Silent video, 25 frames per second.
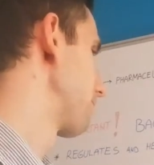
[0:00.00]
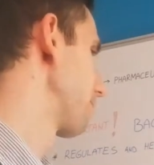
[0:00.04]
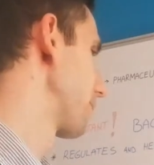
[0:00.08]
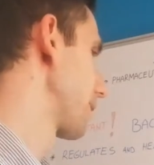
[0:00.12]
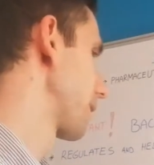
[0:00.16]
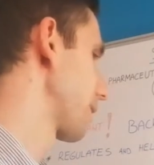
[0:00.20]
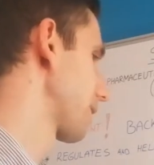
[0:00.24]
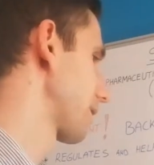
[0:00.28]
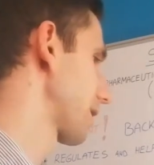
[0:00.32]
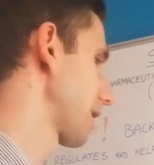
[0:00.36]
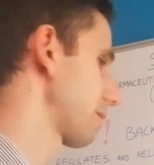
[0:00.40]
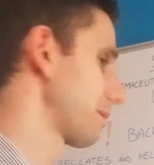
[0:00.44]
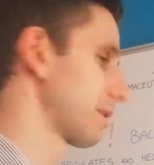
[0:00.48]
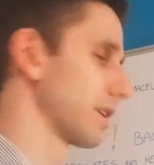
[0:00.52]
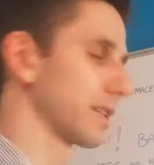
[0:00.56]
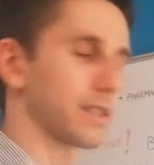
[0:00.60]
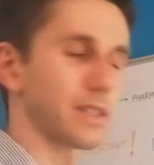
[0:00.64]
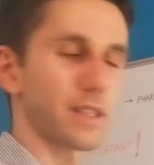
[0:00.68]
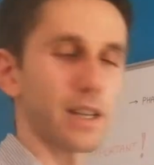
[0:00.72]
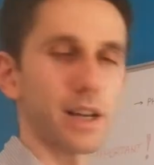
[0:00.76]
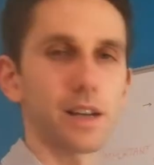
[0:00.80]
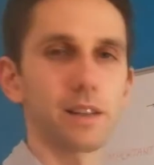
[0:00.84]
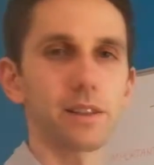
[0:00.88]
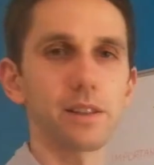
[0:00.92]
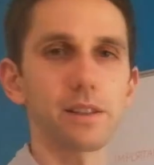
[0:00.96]
Because I'm not
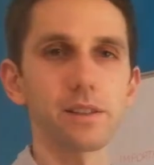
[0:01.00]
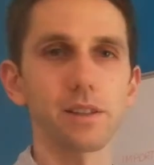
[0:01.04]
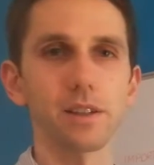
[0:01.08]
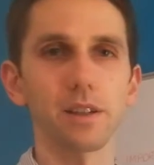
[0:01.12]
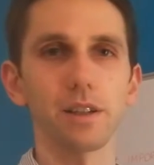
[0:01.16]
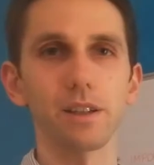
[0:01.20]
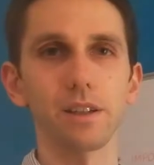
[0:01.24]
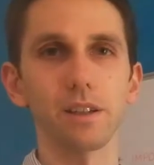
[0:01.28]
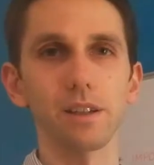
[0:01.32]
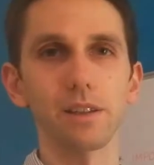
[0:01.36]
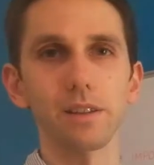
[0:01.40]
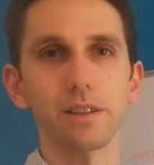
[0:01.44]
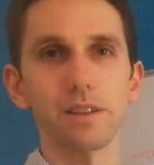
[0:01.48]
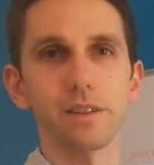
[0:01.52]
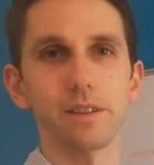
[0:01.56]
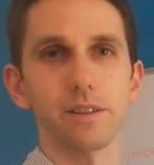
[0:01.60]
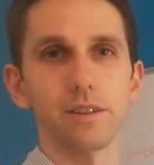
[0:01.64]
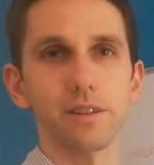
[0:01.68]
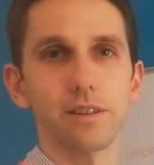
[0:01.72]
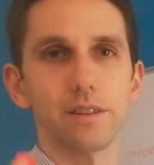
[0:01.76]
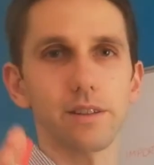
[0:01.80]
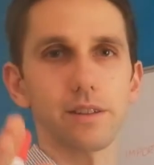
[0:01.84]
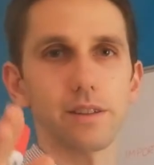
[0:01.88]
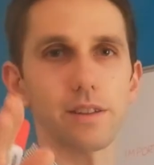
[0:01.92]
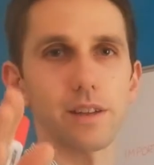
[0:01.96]
scientist, I cannot
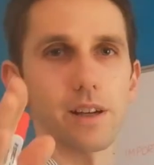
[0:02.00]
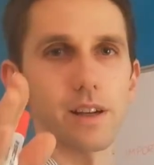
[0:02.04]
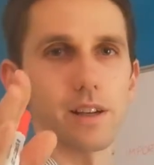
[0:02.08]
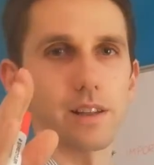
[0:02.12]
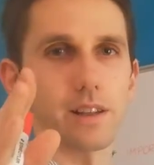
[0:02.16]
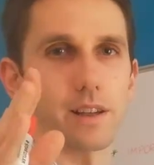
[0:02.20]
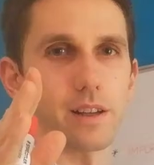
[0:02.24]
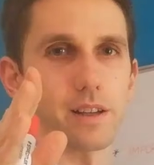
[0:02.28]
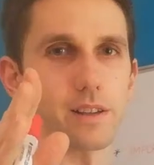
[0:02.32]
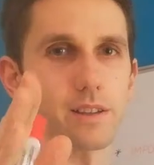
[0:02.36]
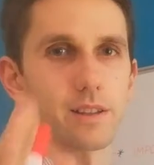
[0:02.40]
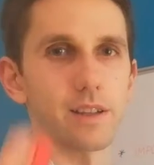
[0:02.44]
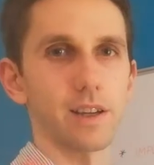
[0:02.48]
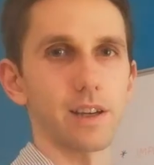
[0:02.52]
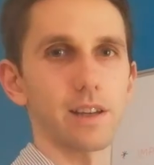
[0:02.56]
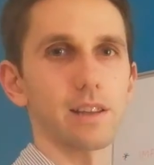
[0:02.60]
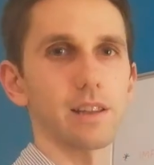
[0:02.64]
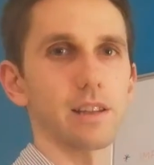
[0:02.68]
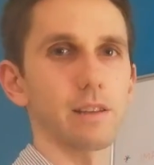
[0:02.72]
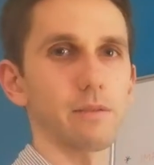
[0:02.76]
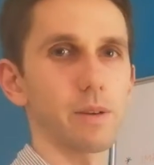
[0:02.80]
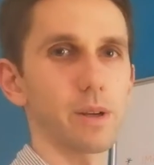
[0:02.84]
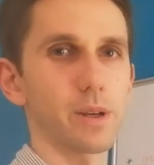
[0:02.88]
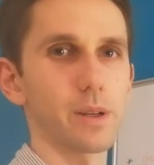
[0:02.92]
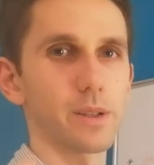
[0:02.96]
say it
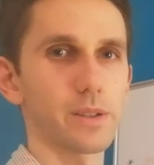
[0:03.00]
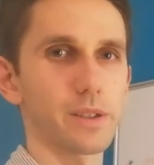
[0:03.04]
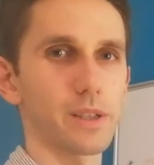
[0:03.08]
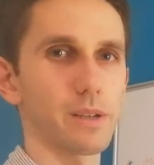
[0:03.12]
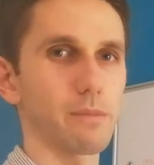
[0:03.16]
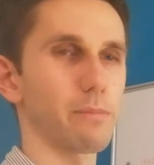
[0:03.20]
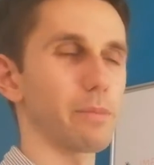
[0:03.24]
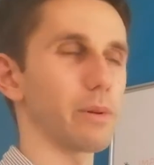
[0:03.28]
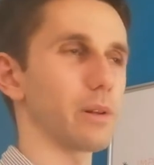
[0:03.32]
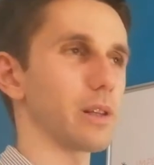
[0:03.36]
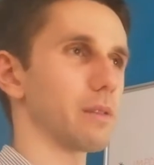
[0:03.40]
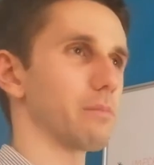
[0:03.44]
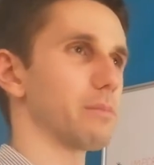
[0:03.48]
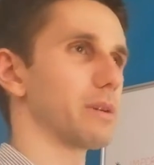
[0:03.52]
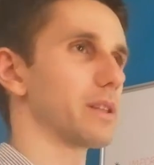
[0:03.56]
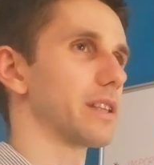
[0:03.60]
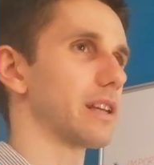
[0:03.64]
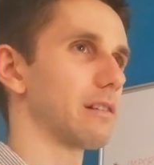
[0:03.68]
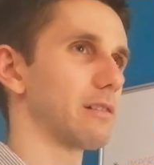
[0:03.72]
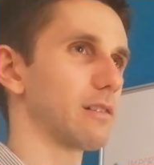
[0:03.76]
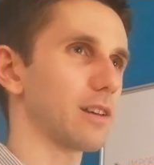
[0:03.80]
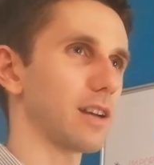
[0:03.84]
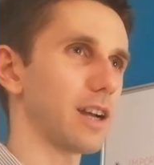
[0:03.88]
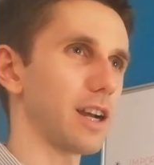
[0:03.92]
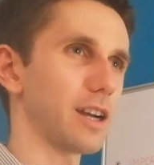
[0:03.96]
exactly very simply, but
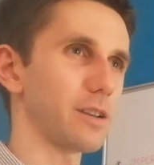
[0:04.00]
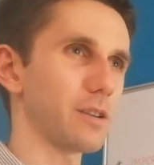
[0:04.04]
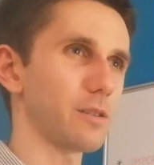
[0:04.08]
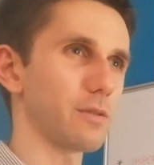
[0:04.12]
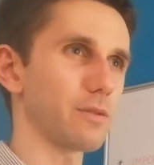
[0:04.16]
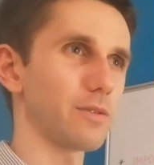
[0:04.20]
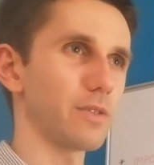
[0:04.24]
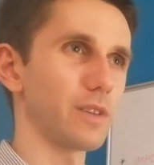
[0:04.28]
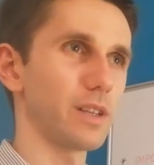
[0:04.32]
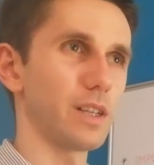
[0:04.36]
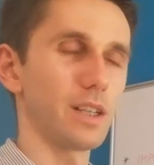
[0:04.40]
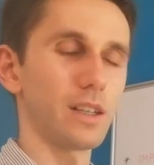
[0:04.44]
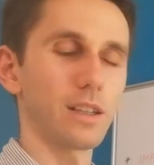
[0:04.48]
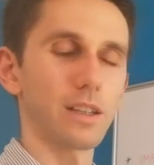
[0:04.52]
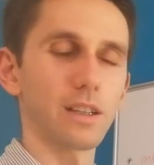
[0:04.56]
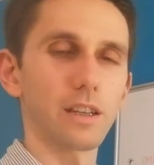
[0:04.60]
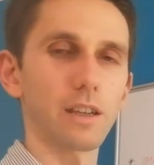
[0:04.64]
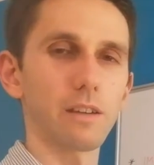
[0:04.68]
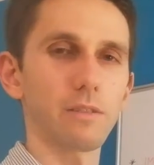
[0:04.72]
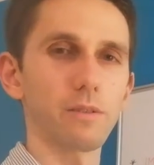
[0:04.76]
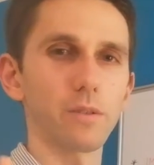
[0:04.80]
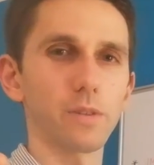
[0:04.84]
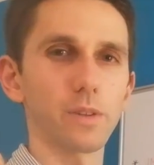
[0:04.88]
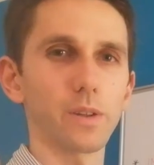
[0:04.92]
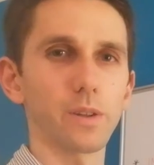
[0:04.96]
I will kind of
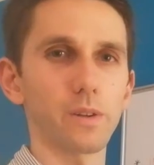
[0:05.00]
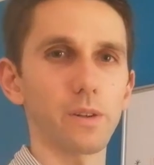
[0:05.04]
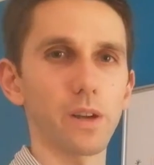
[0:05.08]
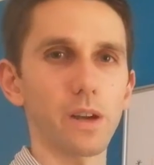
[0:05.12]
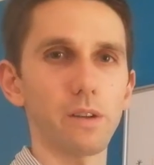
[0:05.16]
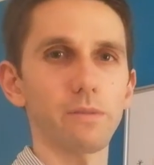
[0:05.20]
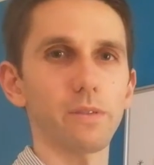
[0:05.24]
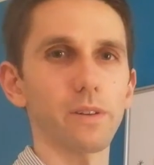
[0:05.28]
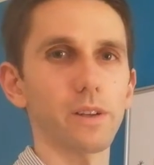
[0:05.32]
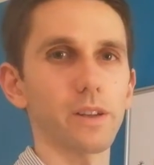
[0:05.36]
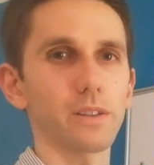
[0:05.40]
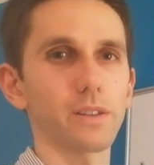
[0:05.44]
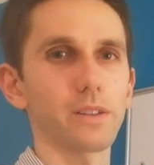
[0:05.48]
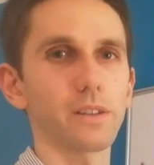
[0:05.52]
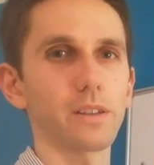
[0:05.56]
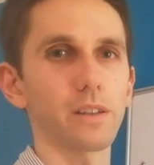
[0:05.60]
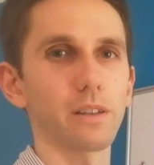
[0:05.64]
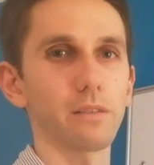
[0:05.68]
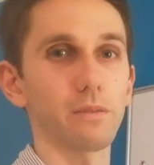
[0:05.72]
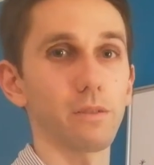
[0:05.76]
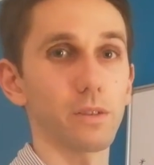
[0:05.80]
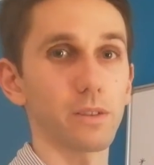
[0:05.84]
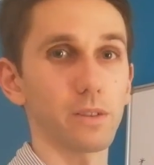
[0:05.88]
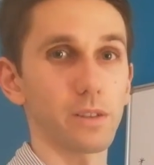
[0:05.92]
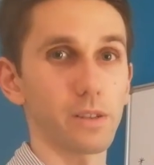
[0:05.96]
give you the rough
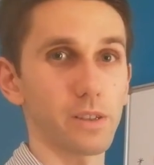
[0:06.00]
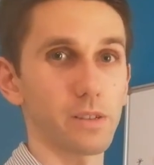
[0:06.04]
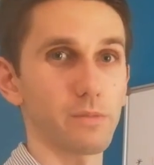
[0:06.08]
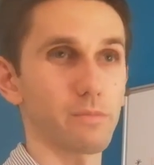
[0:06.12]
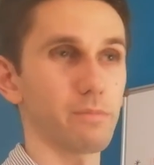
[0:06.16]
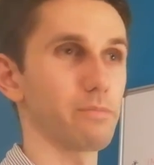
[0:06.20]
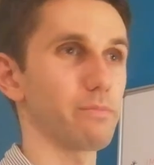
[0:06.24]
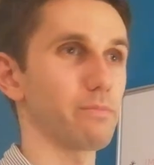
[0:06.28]
idea what is